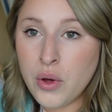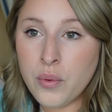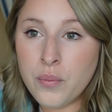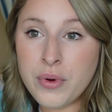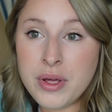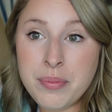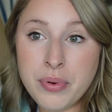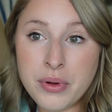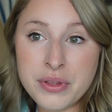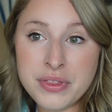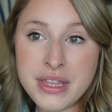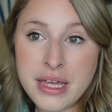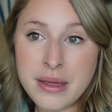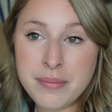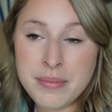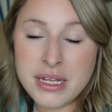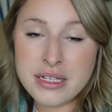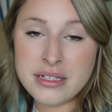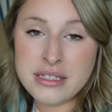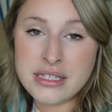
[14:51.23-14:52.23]
we put
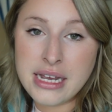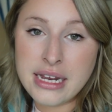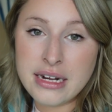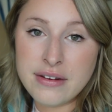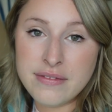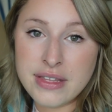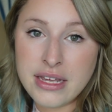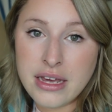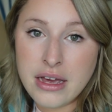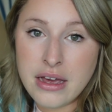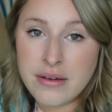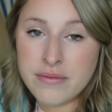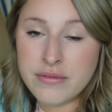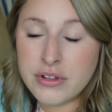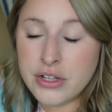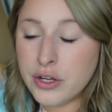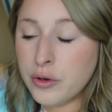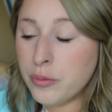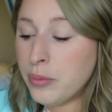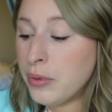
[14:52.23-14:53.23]
them inside of the
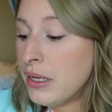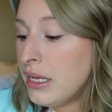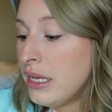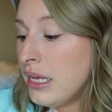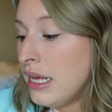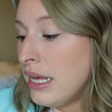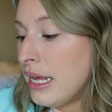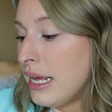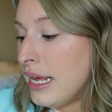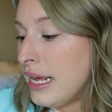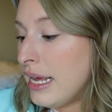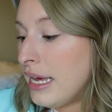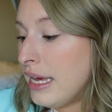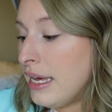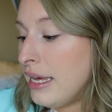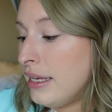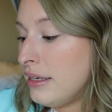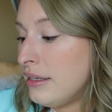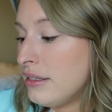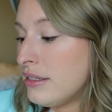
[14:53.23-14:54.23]
envelope,
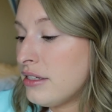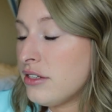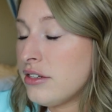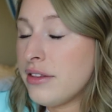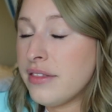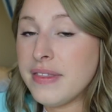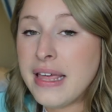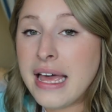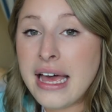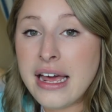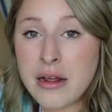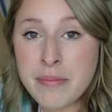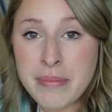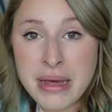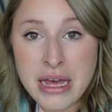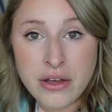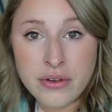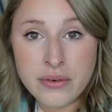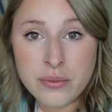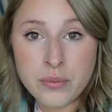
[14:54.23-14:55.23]
and that
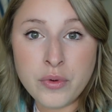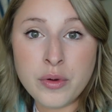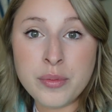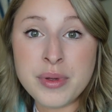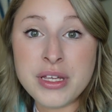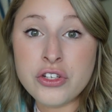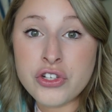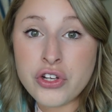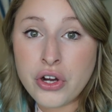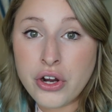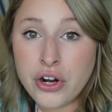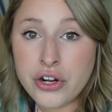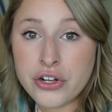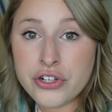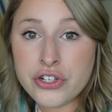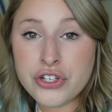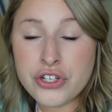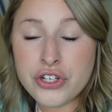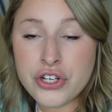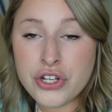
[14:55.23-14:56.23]
amount will be
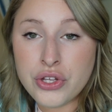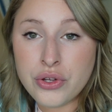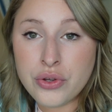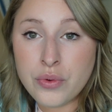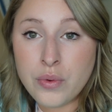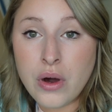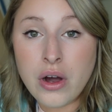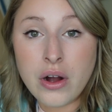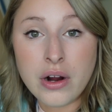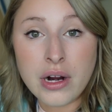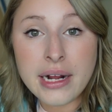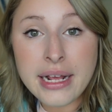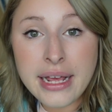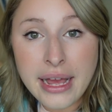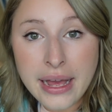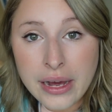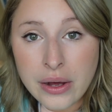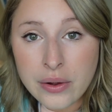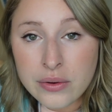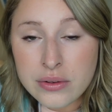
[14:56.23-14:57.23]
charged to our
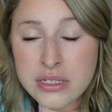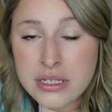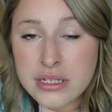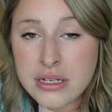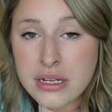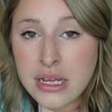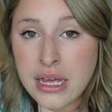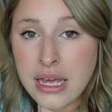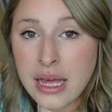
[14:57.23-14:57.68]
account.